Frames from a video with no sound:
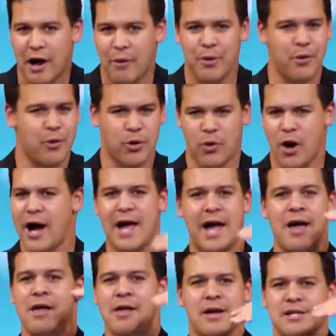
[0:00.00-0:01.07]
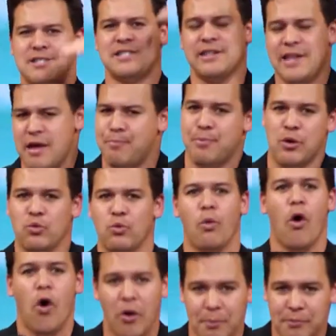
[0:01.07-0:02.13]
we require sleep and
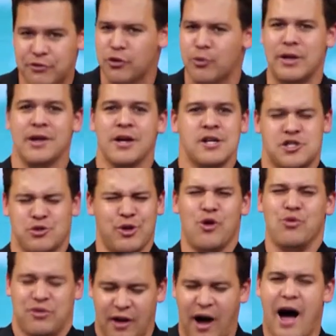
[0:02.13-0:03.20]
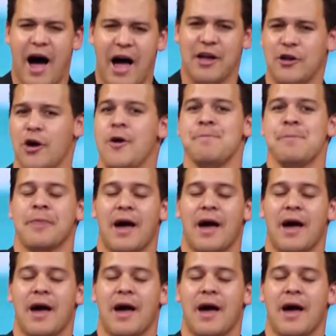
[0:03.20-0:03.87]
warmth so we don't die, you know.